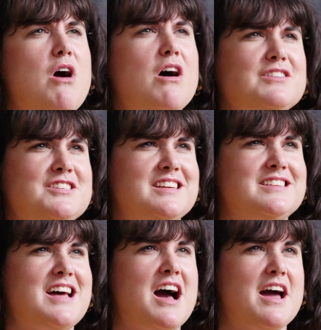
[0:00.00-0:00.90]
cultures
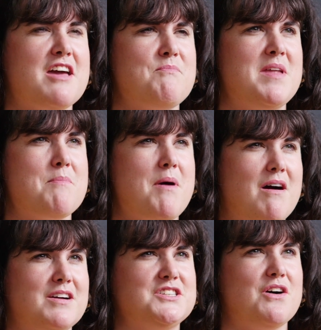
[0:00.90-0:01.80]
that I have been a
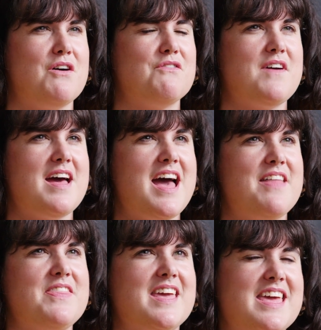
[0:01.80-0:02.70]
part of
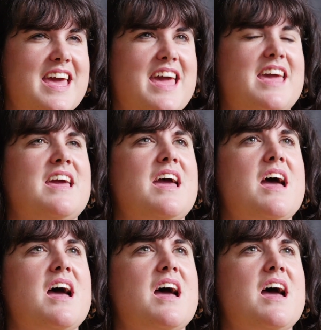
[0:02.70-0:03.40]
and thinking,